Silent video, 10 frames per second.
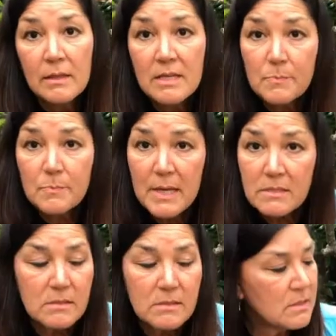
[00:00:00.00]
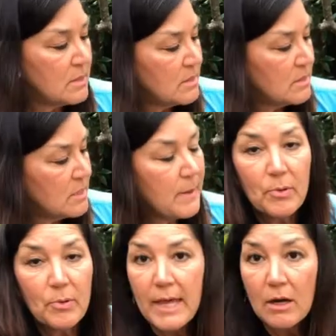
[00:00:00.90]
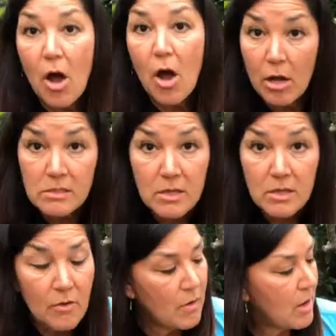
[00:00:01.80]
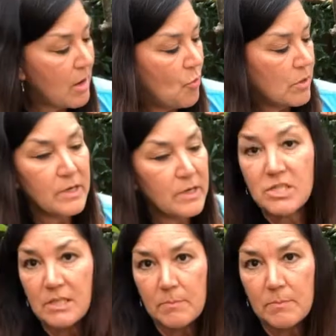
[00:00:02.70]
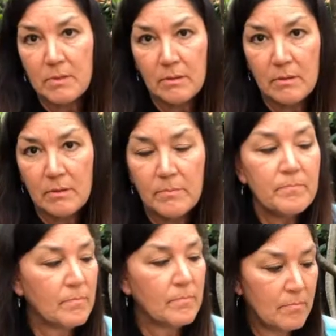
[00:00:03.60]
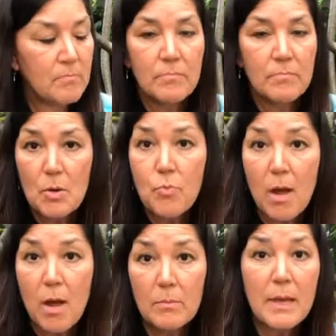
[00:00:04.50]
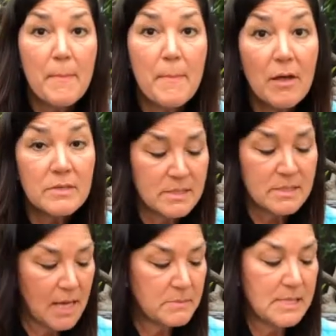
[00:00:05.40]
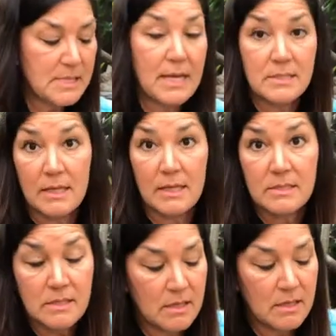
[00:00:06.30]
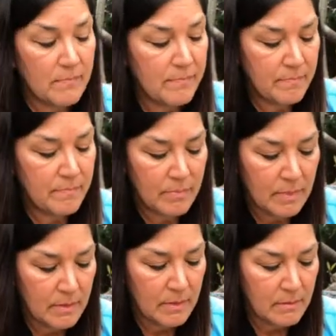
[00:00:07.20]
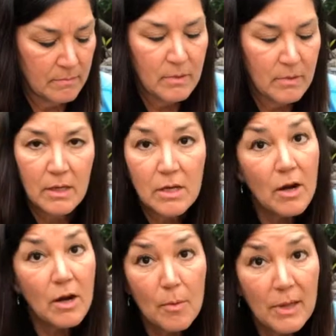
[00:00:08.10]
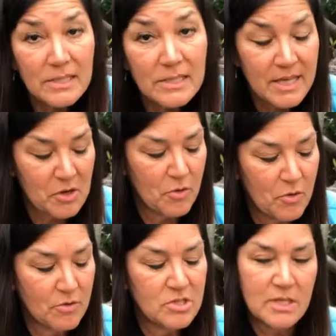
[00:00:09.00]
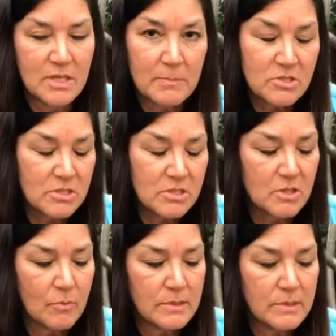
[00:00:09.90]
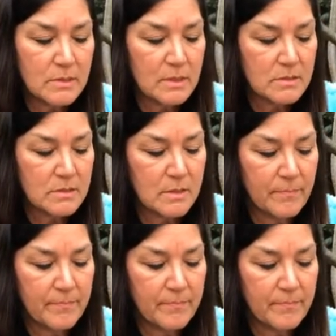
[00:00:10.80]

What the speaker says: These basil seeds need to be planted also 1/4 inch deep. They're probably about the same size. Let's see. Not all plants like 1/4 inch deep, it's just a coincidence.